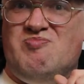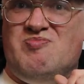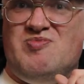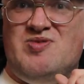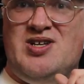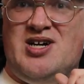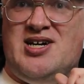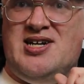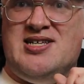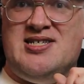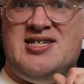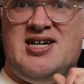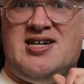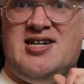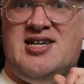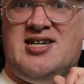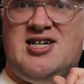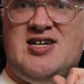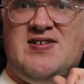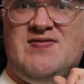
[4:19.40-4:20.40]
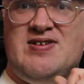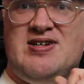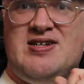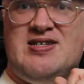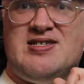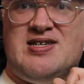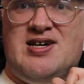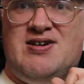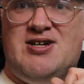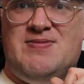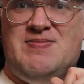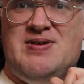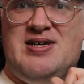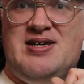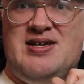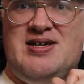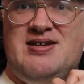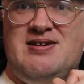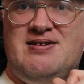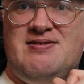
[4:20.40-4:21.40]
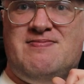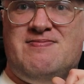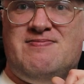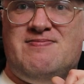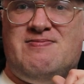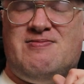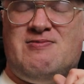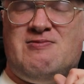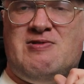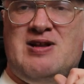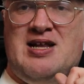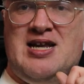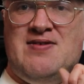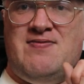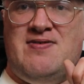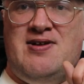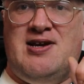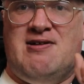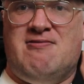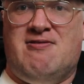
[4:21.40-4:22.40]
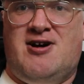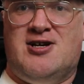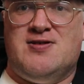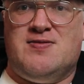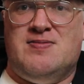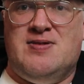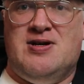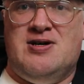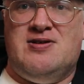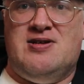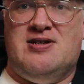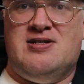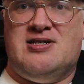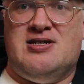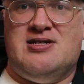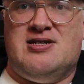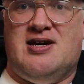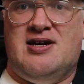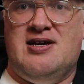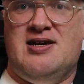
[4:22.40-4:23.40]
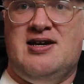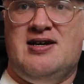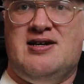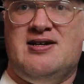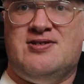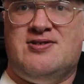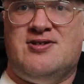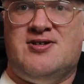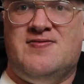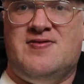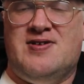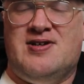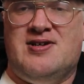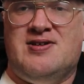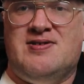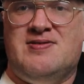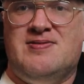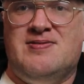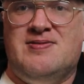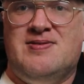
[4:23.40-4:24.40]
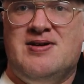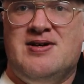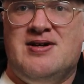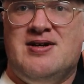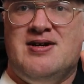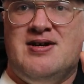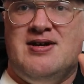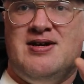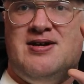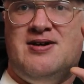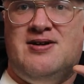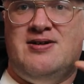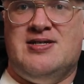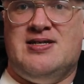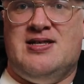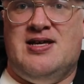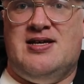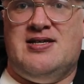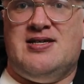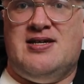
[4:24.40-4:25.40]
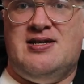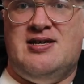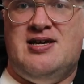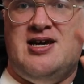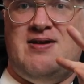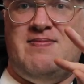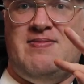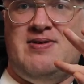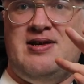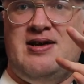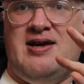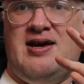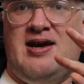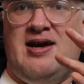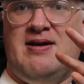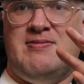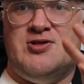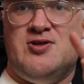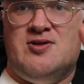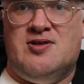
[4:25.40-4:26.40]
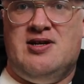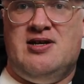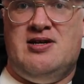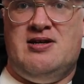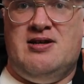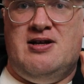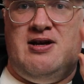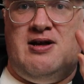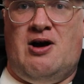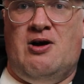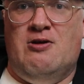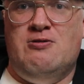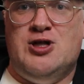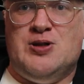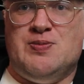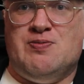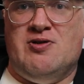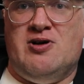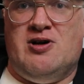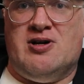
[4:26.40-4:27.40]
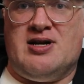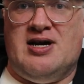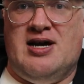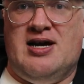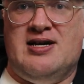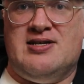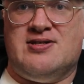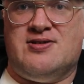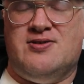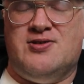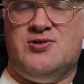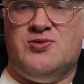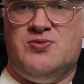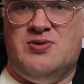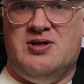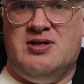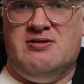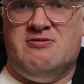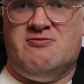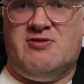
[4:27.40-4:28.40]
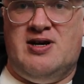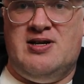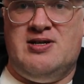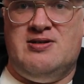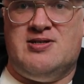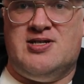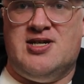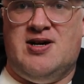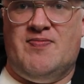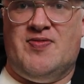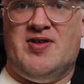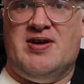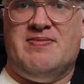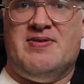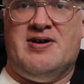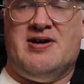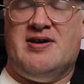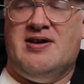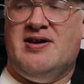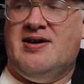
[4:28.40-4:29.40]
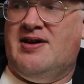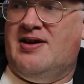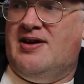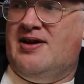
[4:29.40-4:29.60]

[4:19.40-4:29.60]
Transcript: Not exactly confident it's going to be cleverly cross-promoted to tie in a sort of, you know, here's this and the NBA. I'm sure the host broadcasters will try and do something, but